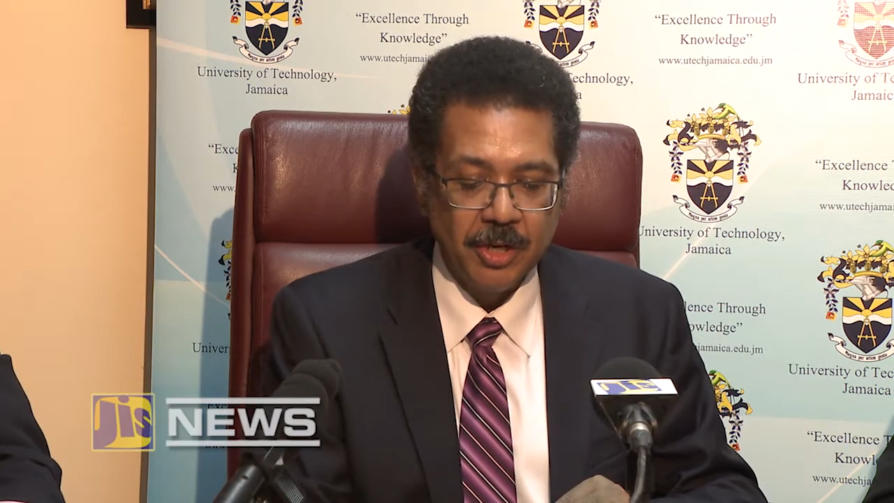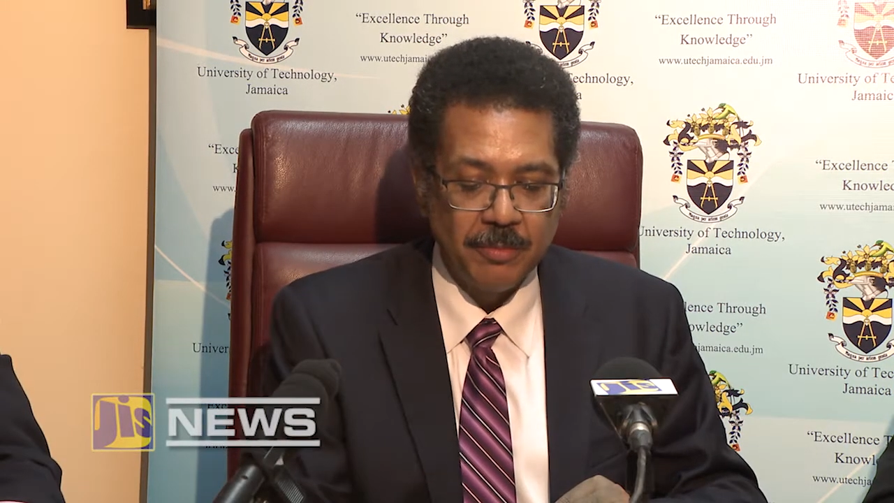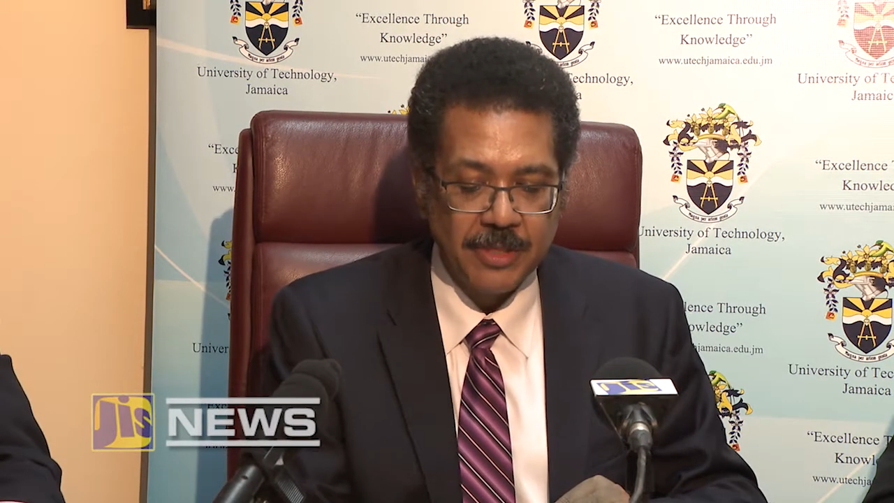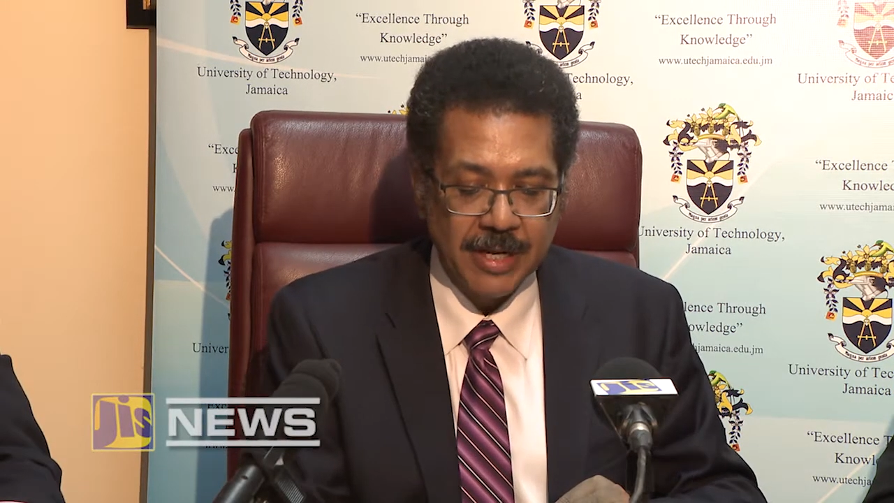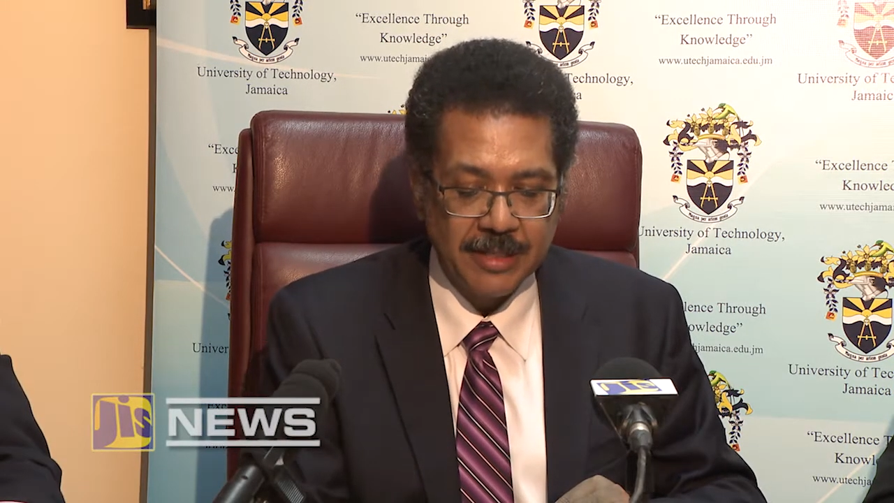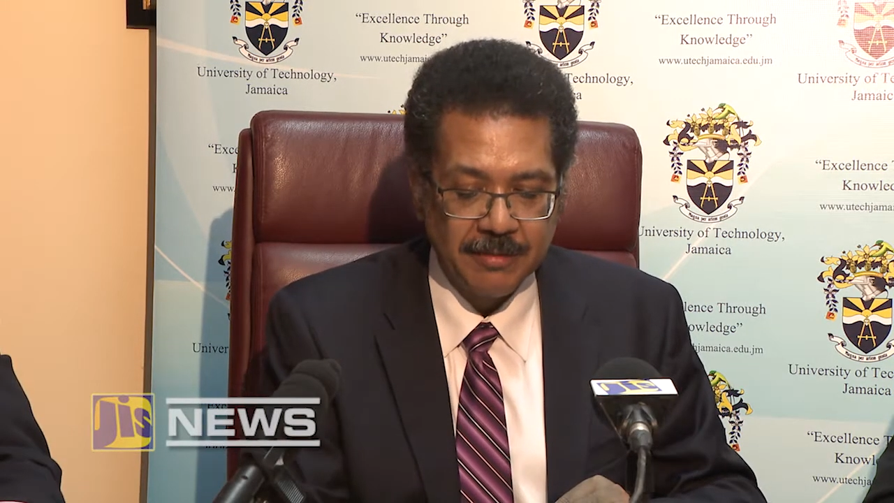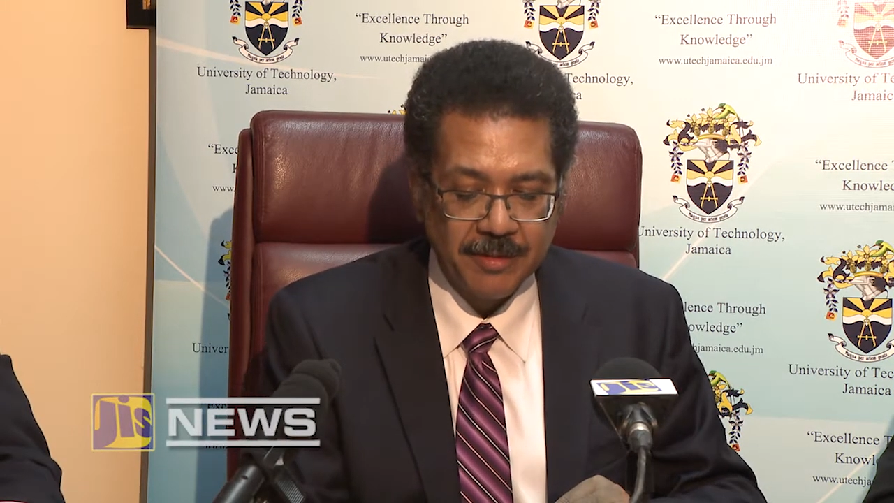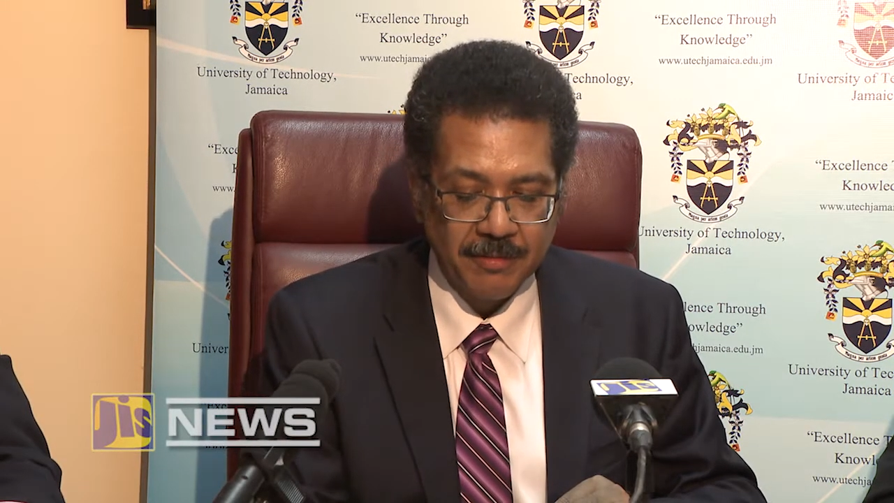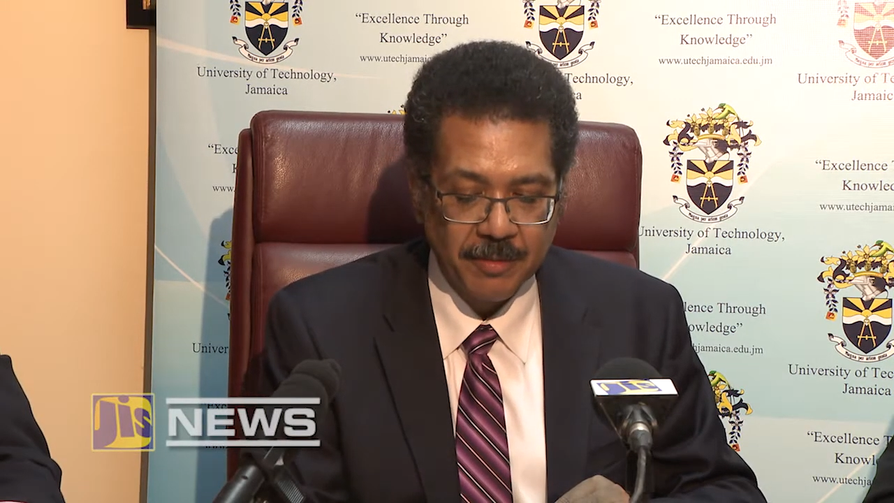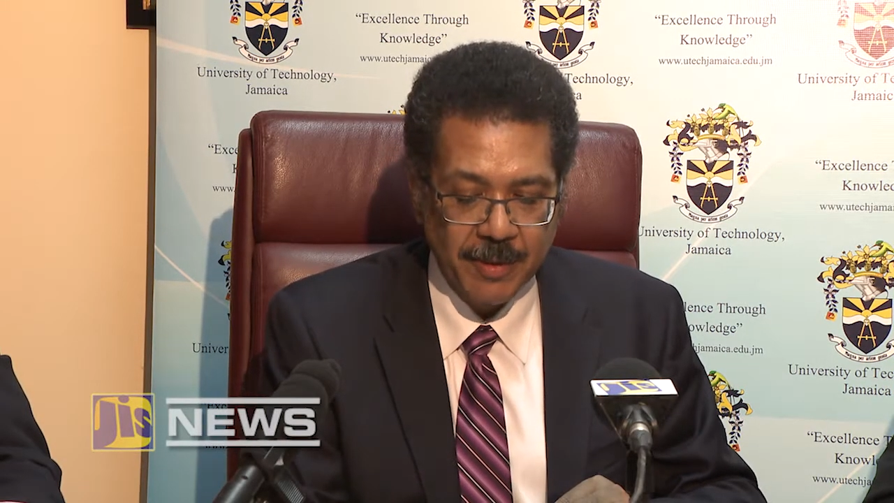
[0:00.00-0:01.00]
objectives
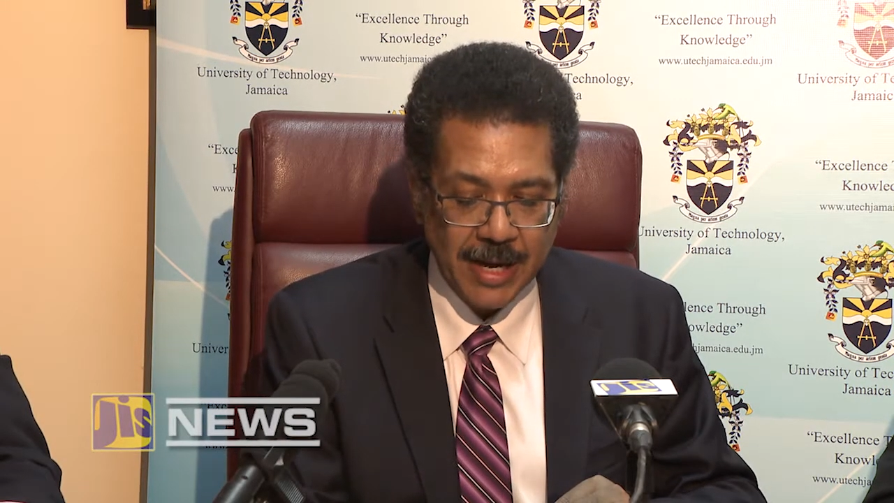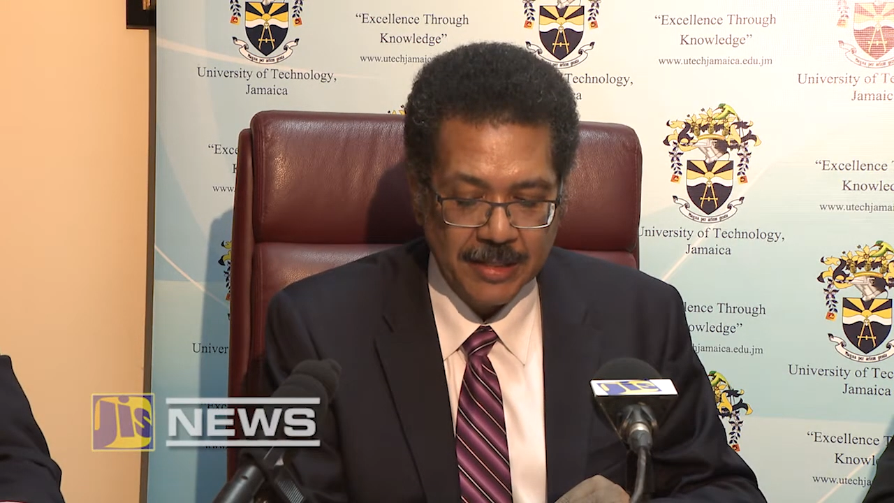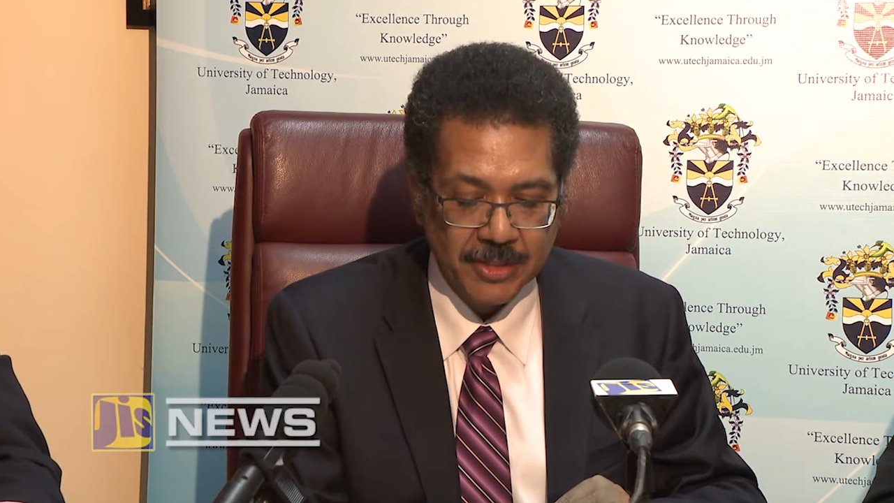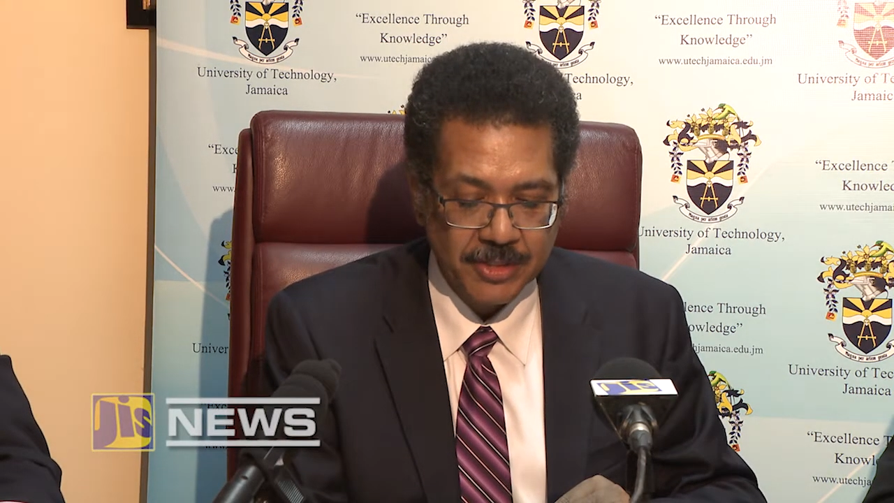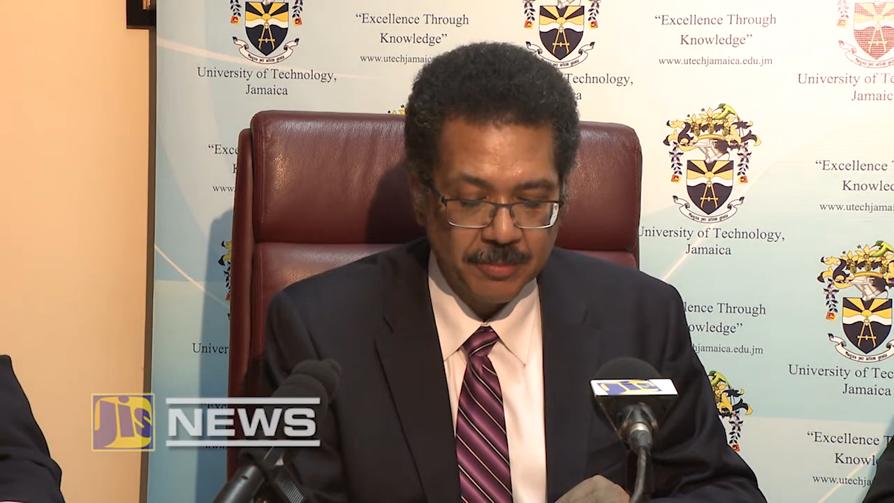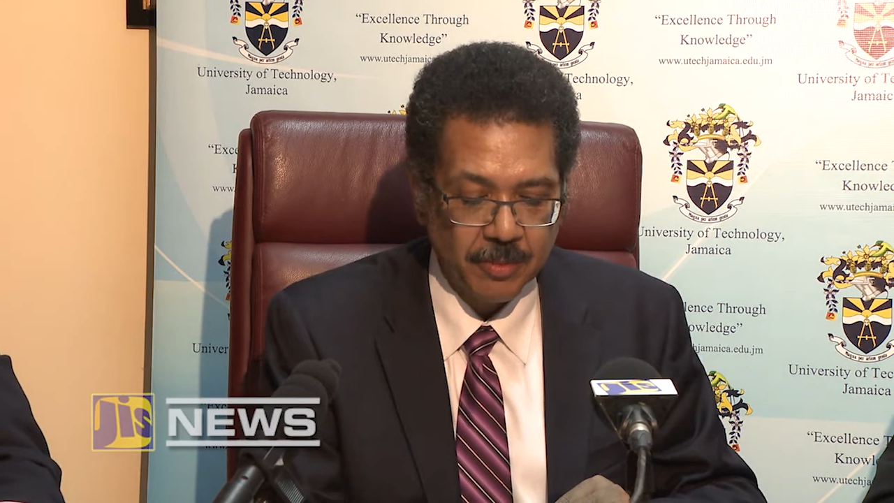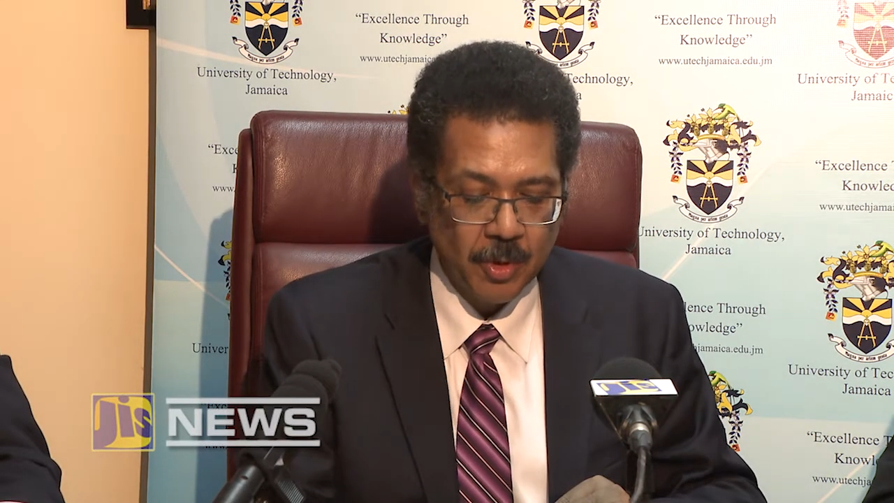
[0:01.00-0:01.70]
of the partnership,